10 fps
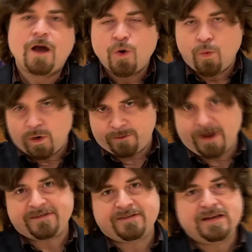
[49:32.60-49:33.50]
what do I
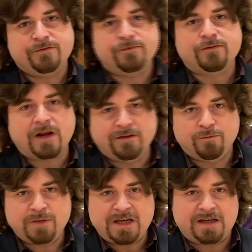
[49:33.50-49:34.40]
see in front of
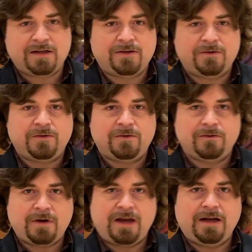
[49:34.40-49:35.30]
me
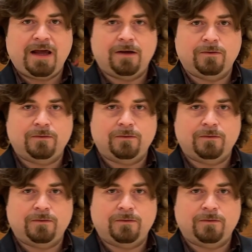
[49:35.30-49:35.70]
right now?